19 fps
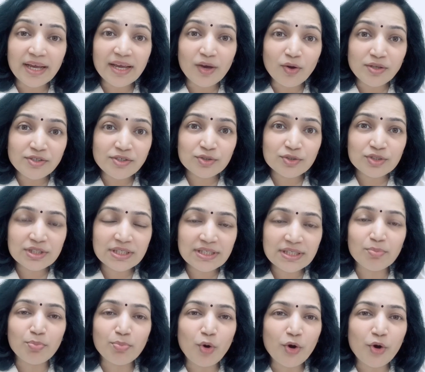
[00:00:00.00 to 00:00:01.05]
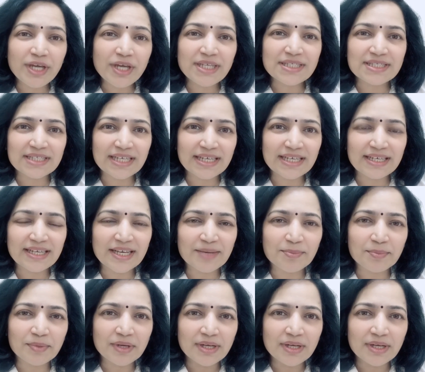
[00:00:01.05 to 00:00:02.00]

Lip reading: also see poise in him,